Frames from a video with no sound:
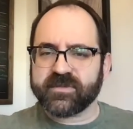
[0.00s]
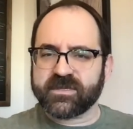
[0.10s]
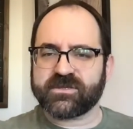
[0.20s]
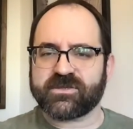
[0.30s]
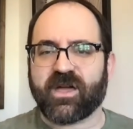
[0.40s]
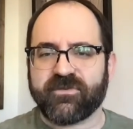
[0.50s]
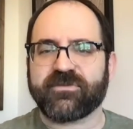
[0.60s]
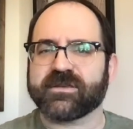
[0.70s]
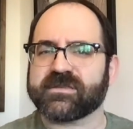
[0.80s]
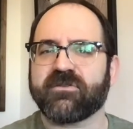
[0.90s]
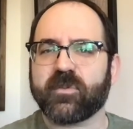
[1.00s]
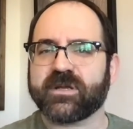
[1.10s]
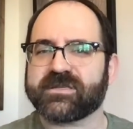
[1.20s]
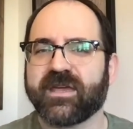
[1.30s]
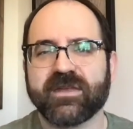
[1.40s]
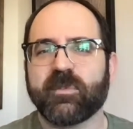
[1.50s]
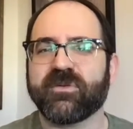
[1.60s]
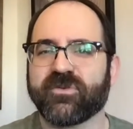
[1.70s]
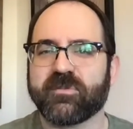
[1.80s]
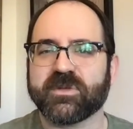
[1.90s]
stuff because everybody sang Debbie
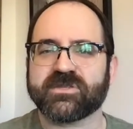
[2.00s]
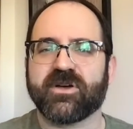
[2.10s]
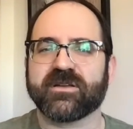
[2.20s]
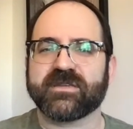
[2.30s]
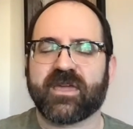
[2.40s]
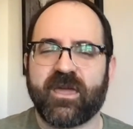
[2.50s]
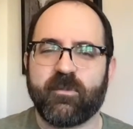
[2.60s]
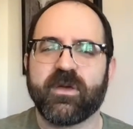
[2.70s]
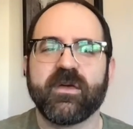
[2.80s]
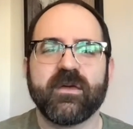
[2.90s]
Friedman songs at camp,